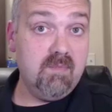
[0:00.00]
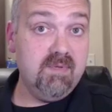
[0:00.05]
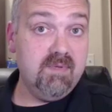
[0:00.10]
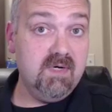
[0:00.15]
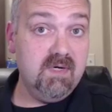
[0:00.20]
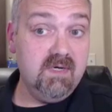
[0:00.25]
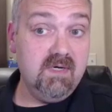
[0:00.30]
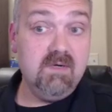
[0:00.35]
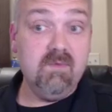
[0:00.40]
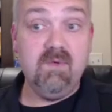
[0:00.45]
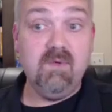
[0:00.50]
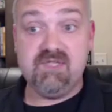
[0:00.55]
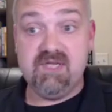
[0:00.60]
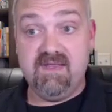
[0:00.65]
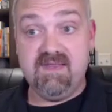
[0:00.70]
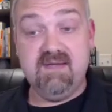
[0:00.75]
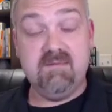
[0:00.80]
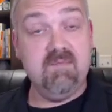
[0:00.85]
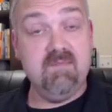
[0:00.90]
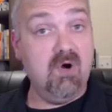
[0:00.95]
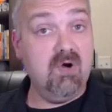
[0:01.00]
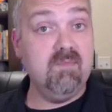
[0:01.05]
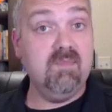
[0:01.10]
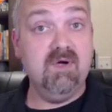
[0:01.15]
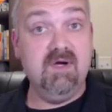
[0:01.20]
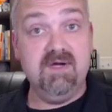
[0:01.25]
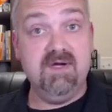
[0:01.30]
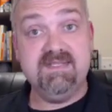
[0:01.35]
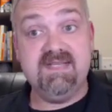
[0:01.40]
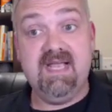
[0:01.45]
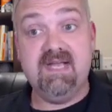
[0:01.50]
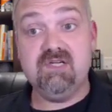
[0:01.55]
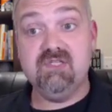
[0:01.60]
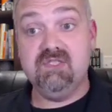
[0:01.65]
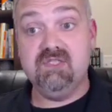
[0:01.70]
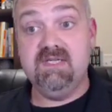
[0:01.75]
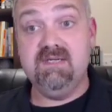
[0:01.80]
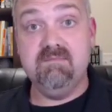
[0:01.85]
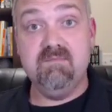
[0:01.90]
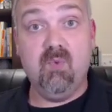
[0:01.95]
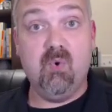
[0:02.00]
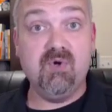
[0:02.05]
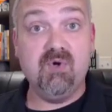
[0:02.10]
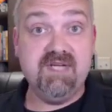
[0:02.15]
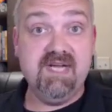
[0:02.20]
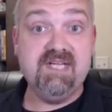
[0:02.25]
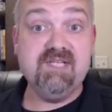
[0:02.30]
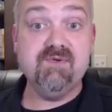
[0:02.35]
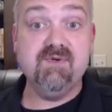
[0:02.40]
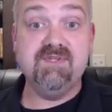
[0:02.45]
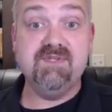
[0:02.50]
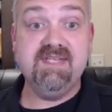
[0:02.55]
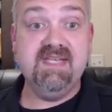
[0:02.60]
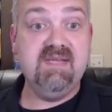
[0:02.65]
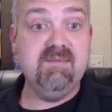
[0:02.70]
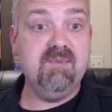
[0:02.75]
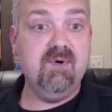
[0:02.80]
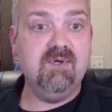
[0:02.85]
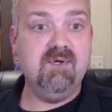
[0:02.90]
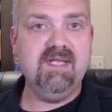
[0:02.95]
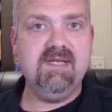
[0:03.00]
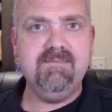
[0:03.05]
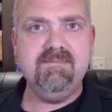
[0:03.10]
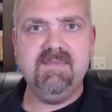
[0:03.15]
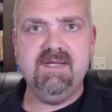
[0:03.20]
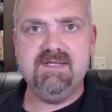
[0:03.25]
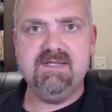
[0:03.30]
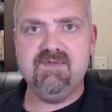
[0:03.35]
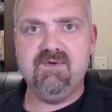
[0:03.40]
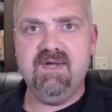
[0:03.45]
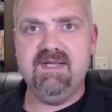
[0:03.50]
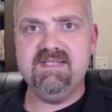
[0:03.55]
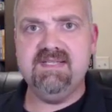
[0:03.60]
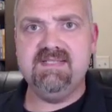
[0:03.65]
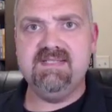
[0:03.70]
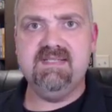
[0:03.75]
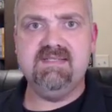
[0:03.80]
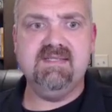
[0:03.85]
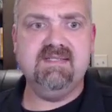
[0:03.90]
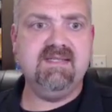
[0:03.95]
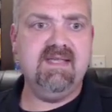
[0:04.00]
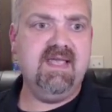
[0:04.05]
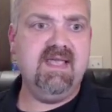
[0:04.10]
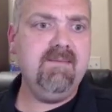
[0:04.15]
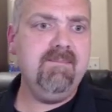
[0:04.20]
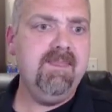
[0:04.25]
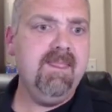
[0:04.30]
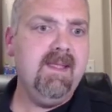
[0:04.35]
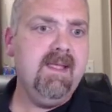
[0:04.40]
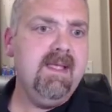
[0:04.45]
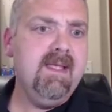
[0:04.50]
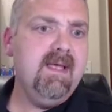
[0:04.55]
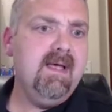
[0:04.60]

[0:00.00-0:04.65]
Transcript: Marburg, which I think Marburg is actually more dangerous than Ebola, as crazy as it is to say.